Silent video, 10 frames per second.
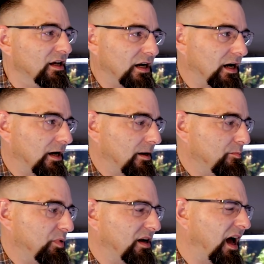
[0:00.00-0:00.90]
Uh,
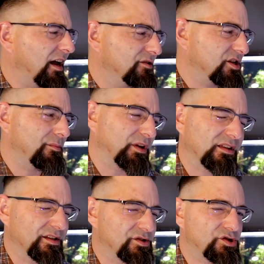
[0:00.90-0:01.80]
but I
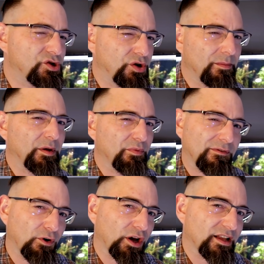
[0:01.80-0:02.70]
typically trim it
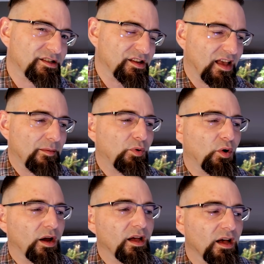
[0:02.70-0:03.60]
before it gets to that
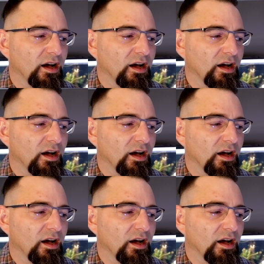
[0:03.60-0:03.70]
point.